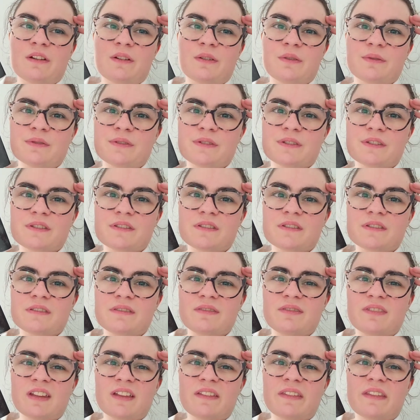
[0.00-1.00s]
those,
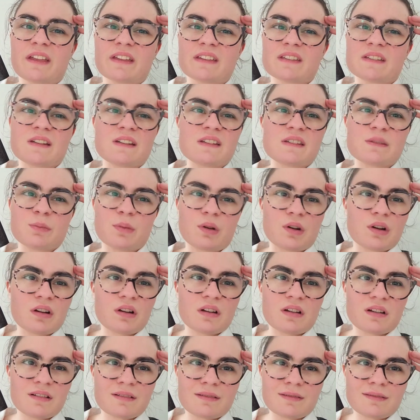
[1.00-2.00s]
and that's this
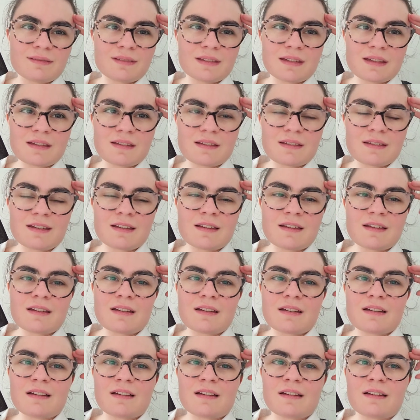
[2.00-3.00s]
book.
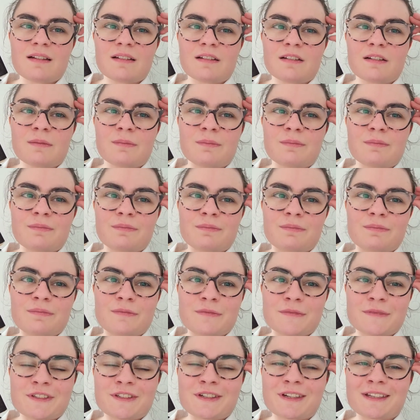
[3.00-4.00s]

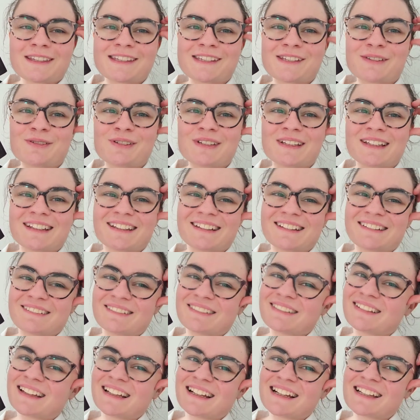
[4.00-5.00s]
So that's usually,
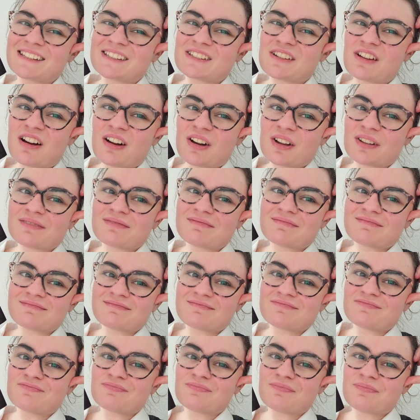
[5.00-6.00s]
like, that's not
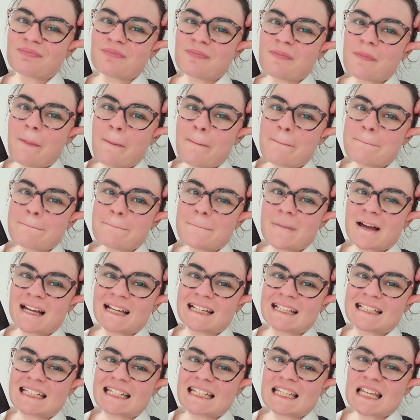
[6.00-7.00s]

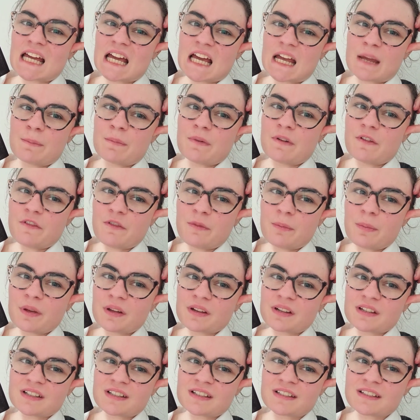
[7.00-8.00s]
my type of
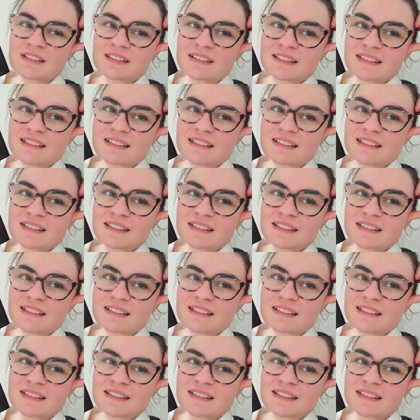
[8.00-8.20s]
book.